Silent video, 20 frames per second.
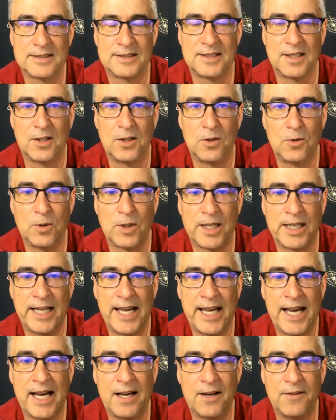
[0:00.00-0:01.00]
So we're going to
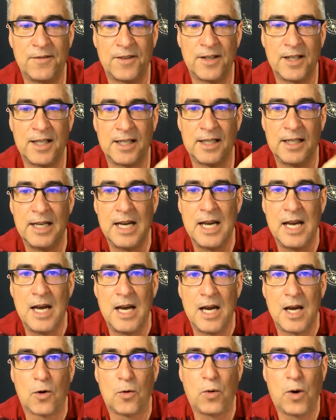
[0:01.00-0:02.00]
have uh,
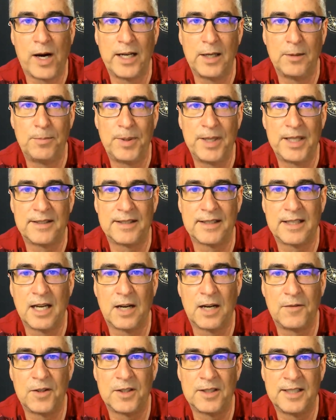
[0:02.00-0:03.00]
quite a bit to
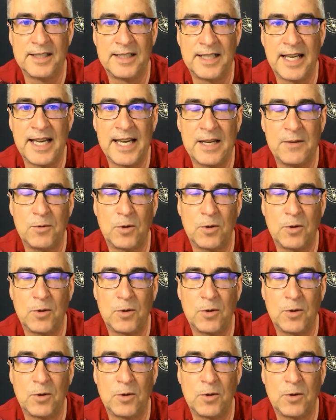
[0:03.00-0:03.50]
cover today.